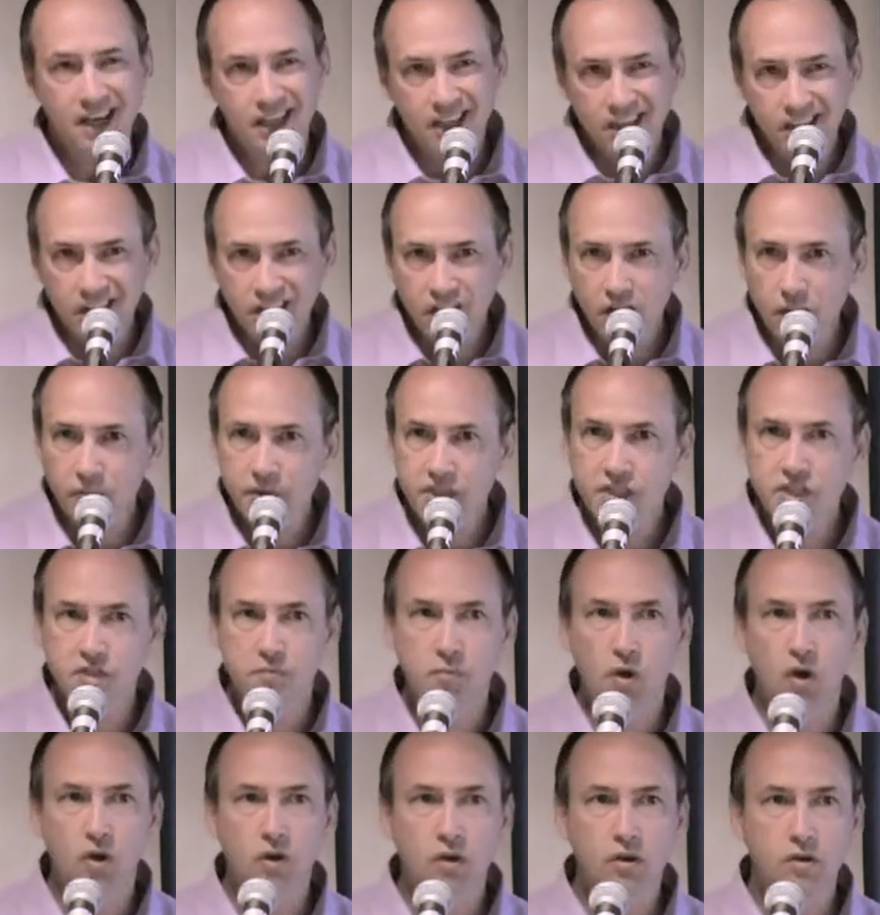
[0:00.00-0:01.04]
little bit
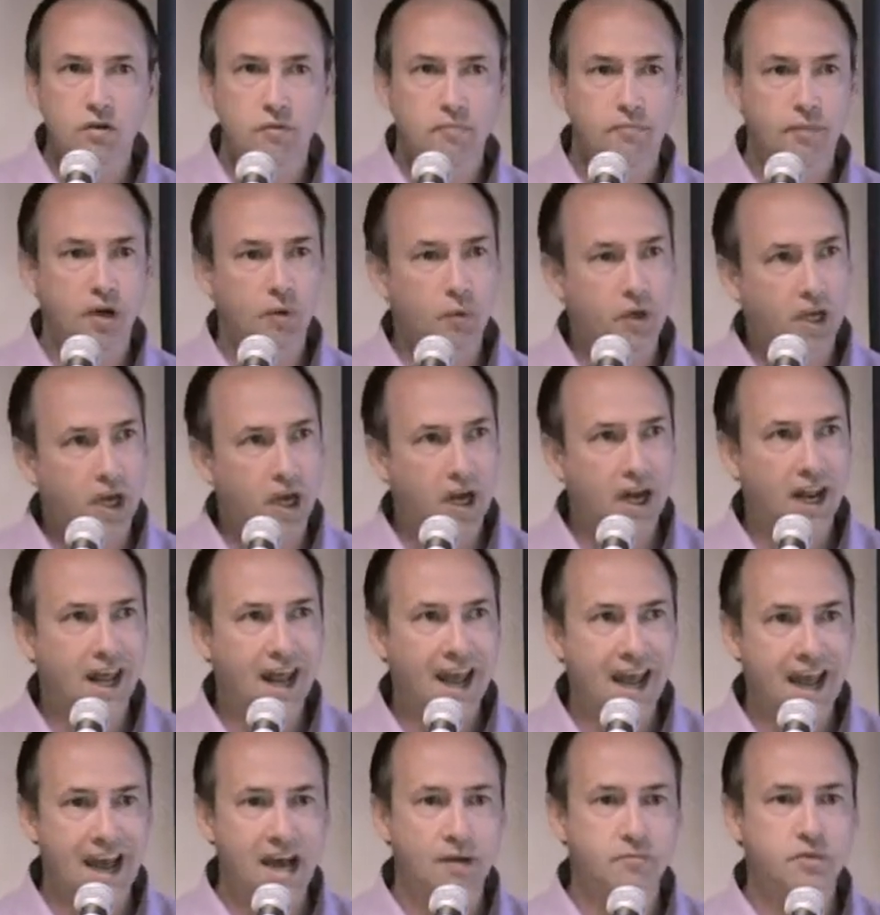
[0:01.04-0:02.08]
smaller, but we got an
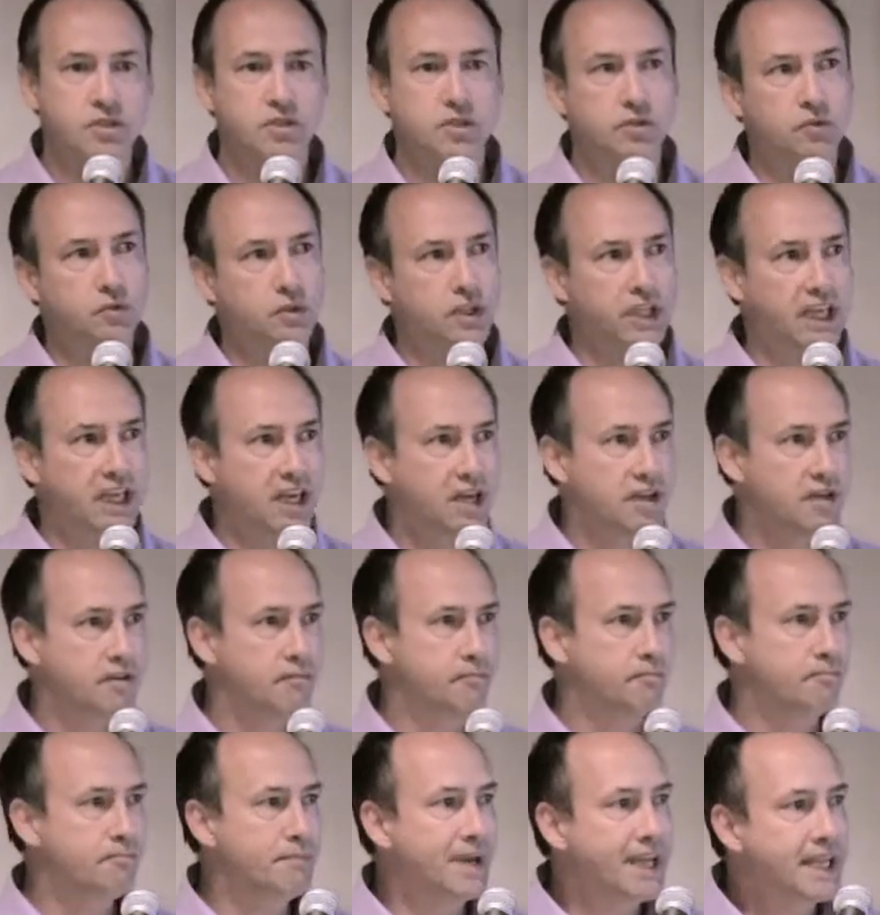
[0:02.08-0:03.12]
absolutely
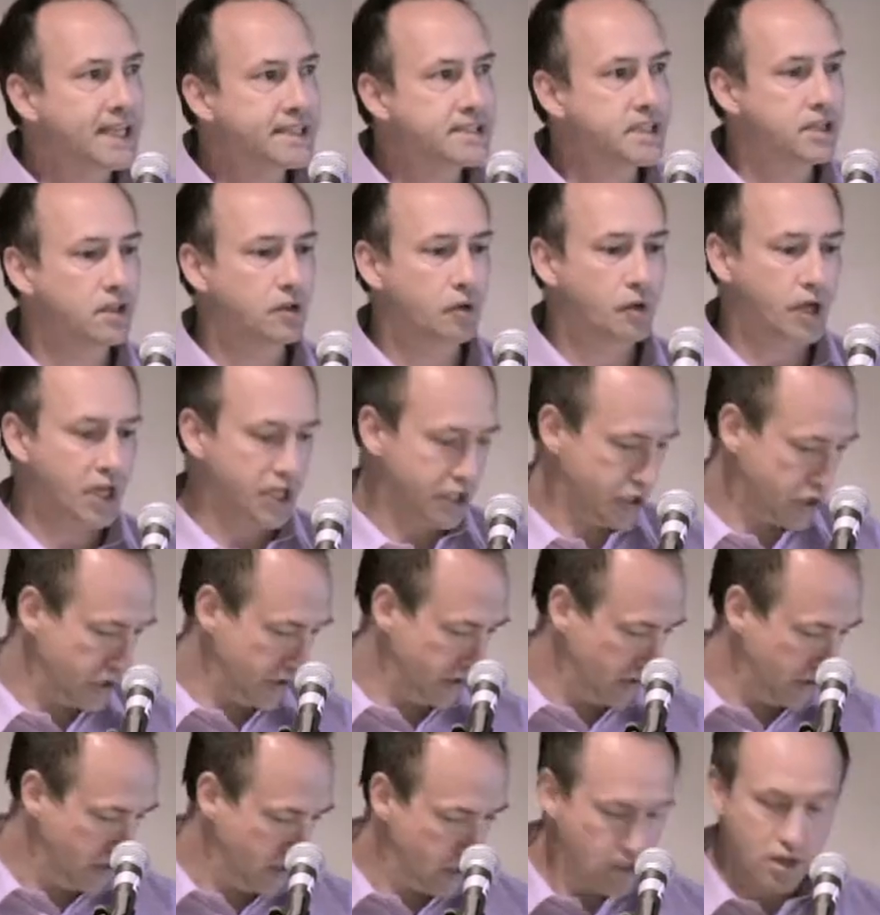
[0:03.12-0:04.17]
amazing
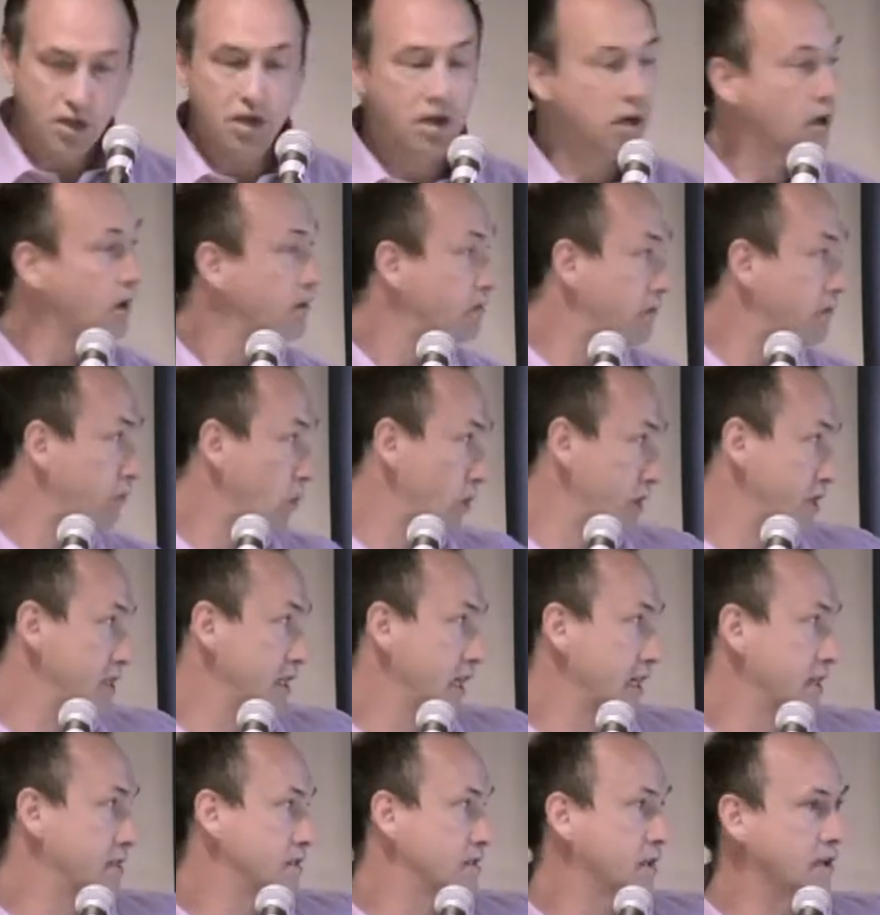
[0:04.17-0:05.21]
location. 40
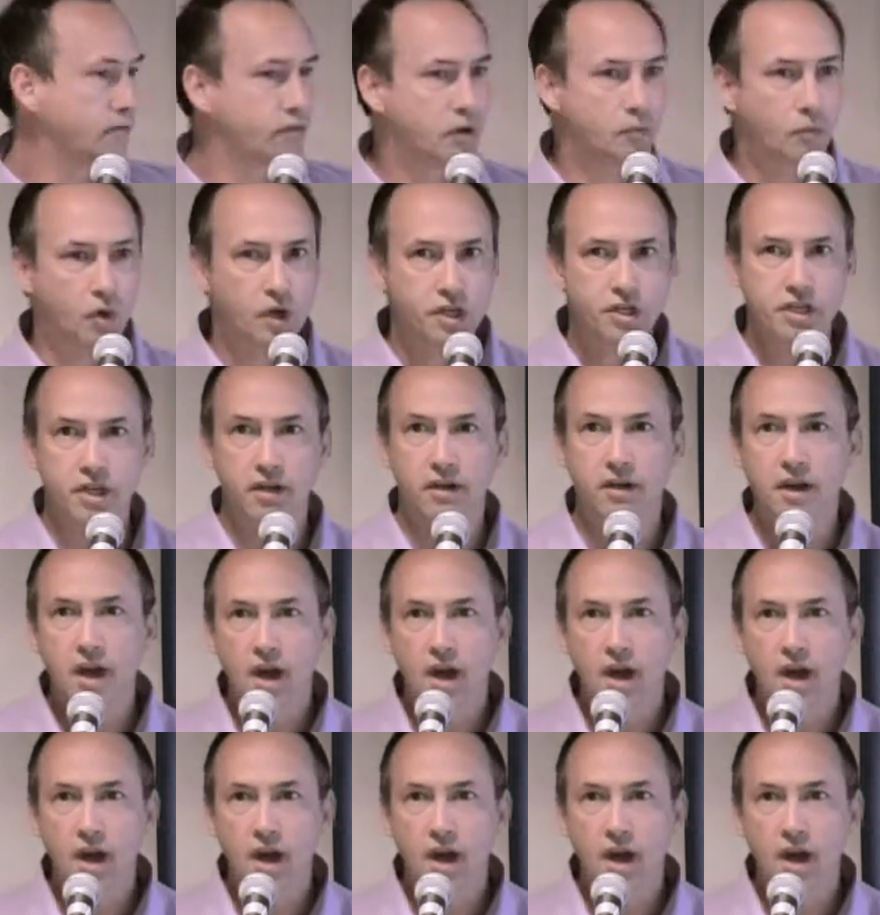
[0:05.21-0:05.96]
seconds left. I'm watching.